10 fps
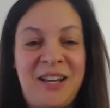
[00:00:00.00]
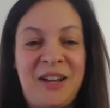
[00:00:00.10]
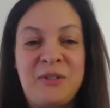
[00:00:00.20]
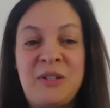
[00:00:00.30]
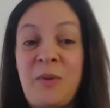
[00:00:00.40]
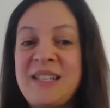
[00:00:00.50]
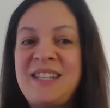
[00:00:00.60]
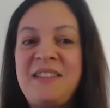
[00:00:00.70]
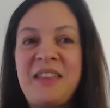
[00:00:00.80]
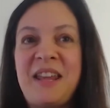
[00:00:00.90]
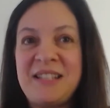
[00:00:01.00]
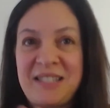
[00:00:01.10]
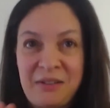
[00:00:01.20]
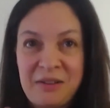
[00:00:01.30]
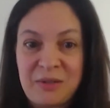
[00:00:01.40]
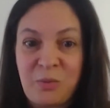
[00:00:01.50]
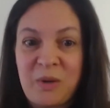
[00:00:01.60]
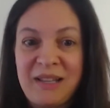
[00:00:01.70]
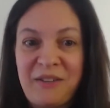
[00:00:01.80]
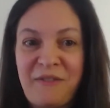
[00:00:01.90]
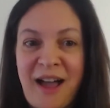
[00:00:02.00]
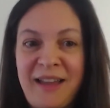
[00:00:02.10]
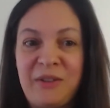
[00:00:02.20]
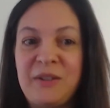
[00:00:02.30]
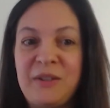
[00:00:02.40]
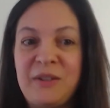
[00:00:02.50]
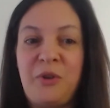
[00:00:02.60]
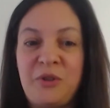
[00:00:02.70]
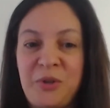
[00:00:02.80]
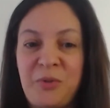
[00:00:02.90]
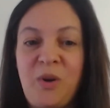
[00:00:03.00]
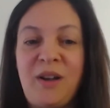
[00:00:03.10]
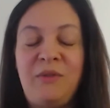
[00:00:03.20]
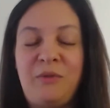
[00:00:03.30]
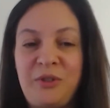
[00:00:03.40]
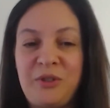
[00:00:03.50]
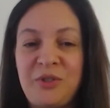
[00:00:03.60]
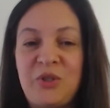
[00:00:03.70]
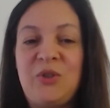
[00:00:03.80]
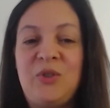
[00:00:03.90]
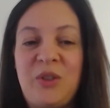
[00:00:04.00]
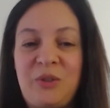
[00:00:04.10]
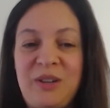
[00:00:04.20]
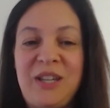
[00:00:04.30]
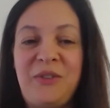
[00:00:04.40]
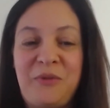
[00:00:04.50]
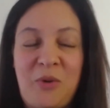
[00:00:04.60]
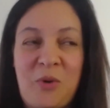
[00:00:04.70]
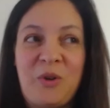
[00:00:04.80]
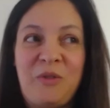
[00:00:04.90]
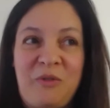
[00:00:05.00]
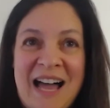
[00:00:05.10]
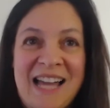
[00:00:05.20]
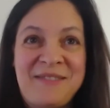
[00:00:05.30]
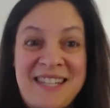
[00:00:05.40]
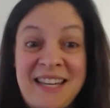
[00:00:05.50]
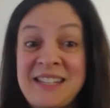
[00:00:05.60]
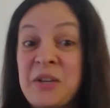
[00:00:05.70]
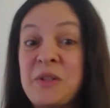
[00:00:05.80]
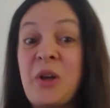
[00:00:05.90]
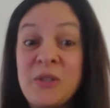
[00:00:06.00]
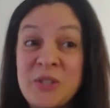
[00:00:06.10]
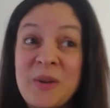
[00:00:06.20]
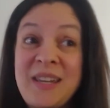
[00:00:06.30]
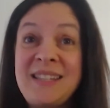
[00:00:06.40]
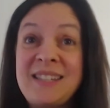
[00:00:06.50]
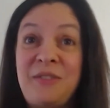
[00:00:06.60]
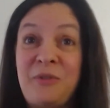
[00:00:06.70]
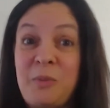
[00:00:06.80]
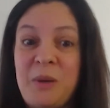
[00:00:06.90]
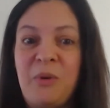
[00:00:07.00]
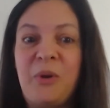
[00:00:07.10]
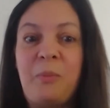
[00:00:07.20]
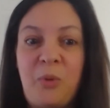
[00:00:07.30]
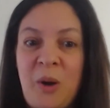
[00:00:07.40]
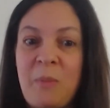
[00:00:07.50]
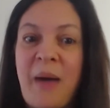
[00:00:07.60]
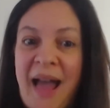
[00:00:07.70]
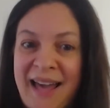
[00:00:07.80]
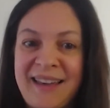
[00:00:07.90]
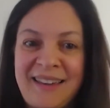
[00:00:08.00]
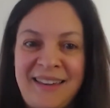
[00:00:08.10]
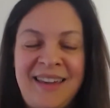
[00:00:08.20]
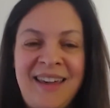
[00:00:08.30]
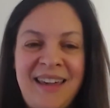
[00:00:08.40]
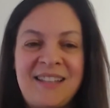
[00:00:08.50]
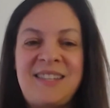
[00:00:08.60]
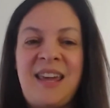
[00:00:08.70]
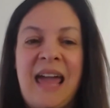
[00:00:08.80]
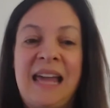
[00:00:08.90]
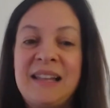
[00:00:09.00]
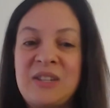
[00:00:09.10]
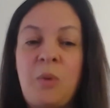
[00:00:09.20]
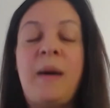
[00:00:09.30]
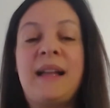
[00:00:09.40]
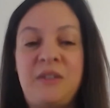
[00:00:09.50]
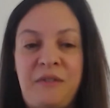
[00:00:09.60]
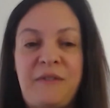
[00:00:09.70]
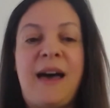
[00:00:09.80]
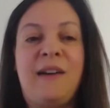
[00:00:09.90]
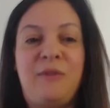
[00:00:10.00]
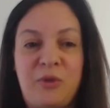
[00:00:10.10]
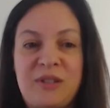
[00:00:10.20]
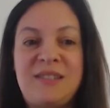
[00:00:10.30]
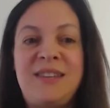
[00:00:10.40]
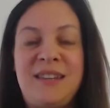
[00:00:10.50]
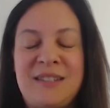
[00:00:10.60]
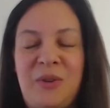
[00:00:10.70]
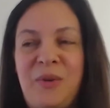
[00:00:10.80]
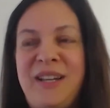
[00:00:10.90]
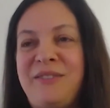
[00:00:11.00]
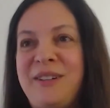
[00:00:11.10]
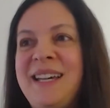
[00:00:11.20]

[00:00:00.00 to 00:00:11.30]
so until it's really final, it's version 1, version 2, 3, 4, 5, 6. So it's also easy for people to point back and say, hey, let's go back to 5 or 6 or whatever.